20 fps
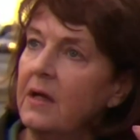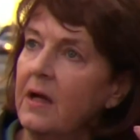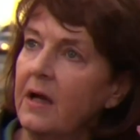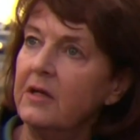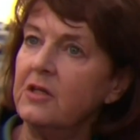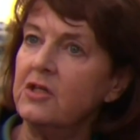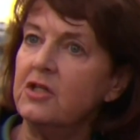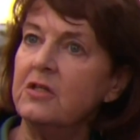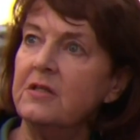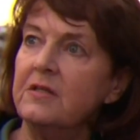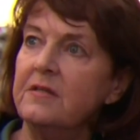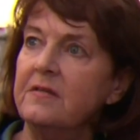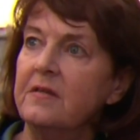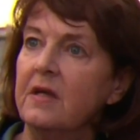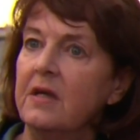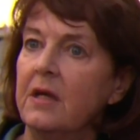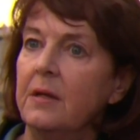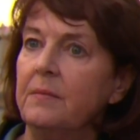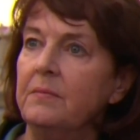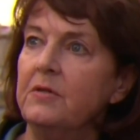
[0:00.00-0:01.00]
He actually
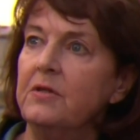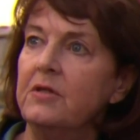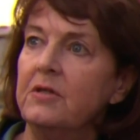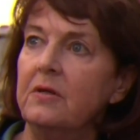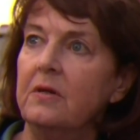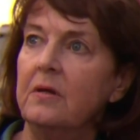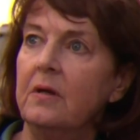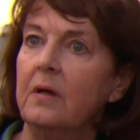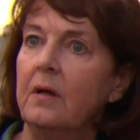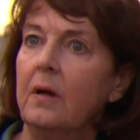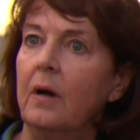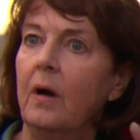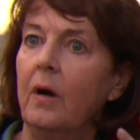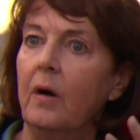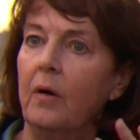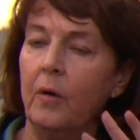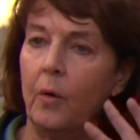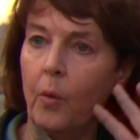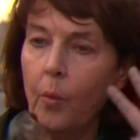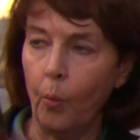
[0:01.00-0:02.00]
seemed
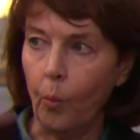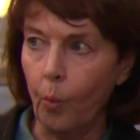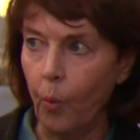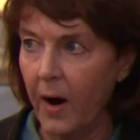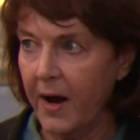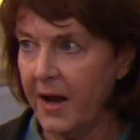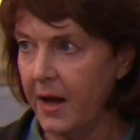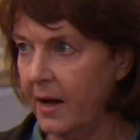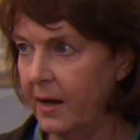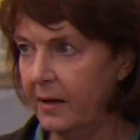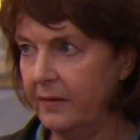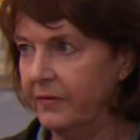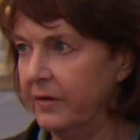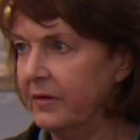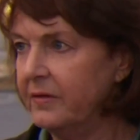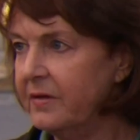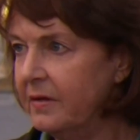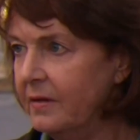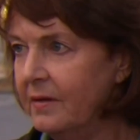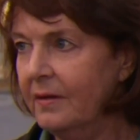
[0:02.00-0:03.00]
way out of
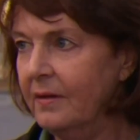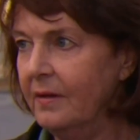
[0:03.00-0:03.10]
it.